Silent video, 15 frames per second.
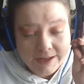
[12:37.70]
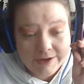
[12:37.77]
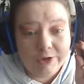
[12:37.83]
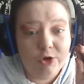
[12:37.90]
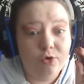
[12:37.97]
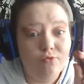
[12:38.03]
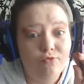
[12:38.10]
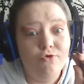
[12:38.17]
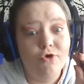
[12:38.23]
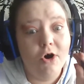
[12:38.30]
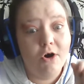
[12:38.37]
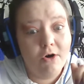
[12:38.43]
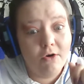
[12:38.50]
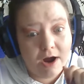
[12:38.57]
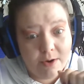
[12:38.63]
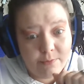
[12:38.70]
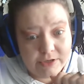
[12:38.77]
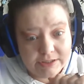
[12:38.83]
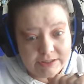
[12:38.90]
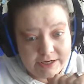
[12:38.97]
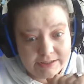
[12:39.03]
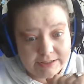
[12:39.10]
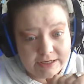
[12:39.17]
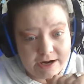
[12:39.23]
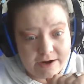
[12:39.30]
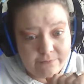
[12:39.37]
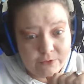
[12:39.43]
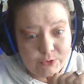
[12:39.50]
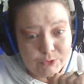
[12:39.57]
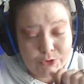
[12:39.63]
you know I've been tasting
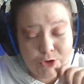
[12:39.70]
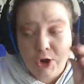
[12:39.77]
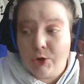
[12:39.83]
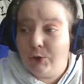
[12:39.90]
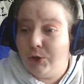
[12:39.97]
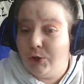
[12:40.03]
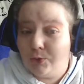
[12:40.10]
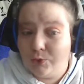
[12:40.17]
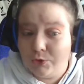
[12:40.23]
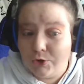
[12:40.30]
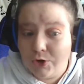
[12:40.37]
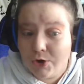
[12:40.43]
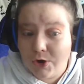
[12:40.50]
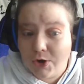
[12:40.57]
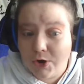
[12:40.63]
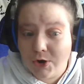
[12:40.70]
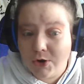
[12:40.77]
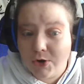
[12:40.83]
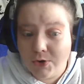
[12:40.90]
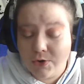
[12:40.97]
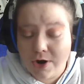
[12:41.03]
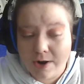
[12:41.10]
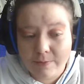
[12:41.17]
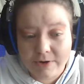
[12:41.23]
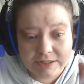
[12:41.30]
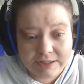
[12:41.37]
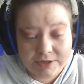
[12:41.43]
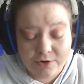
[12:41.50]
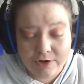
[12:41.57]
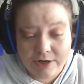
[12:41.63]
that food. You know I've been
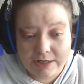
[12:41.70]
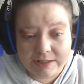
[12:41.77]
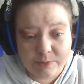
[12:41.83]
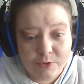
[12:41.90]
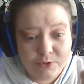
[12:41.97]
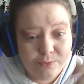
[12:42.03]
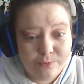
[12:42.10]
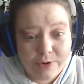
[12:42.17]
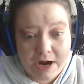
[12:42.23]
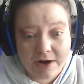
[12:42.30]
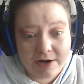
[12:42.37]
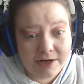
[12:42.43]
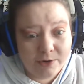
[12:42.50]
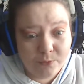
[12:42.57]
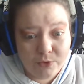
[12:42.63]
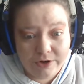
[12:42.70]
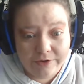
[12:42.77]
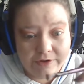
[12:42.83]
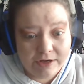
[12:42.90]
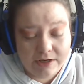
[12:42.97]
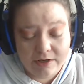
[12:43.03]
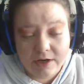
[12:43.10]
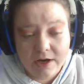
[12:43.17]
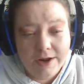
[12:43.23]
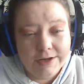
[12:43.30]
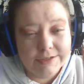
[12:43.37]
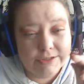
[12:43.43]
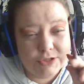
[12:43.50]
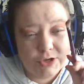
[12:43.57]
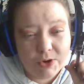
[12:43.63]
stirring that spoon back in with it.
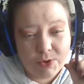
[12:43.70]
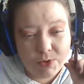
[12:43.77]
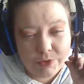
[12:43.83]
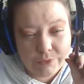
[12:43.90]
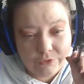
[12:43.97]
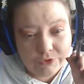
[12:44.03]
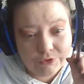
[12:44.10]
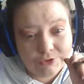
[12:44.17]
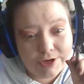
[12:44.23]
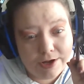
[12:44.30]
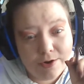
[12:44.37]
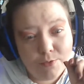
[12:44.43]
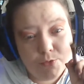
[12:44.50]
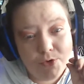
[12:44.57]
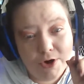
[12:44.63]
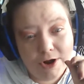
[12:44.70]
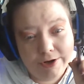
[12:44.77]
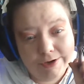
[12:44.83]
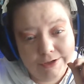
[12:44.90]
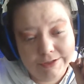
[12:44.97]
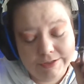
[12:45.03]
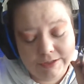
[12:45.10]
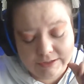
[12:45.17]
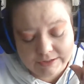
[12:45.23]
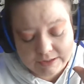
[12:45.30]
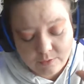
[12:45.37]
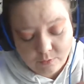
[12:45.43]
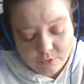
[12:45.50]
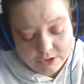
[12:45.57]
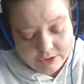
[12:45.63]
So if you're not wanting
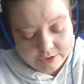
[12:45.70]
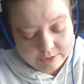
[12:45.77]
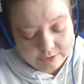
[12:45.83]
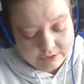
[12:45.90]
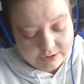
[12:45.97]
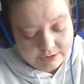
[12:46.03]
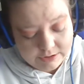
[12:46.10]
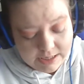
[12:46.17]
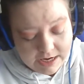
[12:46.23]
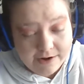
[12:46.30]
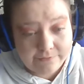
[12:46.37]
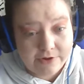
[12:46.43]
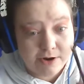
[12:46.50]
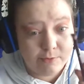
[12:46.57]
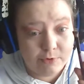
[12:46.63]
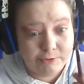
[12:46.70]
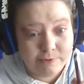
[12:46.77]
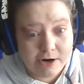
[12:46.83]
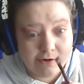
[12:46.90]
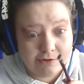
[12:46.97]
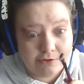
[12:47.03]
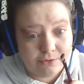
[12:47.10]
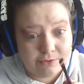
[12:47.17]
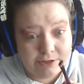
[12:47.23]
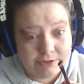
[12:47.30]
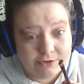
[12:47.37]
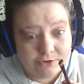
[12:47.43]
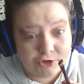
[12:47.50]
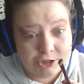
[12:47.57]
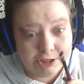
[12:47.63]
someone to have that much power, don't eat
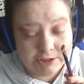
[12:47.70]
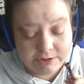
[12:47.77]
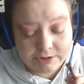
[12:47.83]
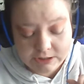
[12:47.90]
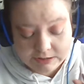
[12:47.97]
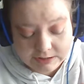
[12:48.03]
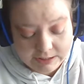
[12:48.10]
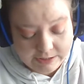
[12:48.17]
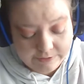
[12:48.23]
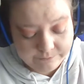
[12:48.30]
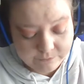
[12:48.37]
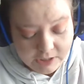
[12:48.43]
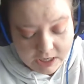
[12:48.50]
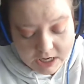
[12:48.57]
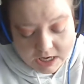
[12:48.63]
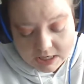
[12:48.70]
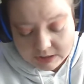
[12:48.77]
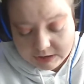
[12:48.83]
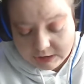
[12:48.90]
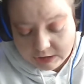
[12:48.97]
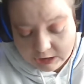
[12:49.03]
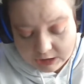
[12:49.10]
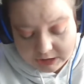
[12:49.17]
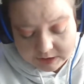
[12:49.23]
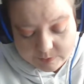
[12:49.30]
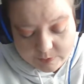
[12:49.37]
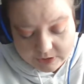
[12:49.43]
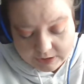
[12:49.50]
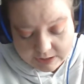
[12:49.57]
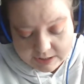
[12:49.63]
their shit. Just saying. Just
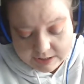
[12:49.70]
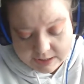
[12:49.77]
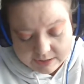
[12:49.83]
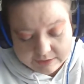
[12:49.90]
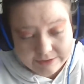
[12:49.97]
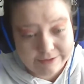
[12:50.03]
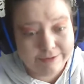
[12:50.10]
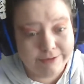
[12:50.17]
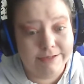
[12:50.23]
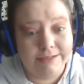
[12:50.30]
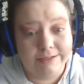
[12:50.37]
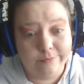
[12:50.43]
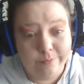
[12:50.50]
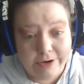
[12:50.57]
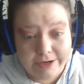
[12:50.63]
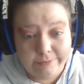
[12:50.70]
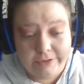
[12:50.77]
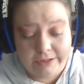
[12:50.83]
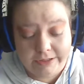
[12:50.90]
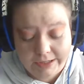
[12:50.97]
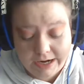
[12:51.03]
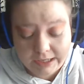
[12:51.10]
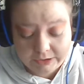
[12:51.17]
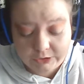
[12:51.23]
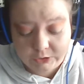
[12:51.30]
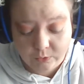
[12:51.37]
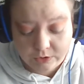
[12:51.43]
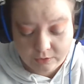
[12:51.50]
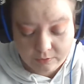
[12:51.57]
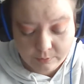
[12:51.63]
putting that out there, because, baby, I
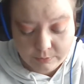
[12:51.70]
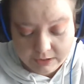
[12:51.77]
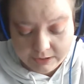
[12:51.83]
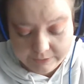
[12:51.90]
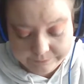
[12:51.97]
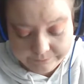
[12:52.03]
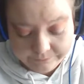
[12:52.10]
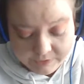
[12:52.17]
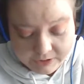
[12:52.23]
do it on mine.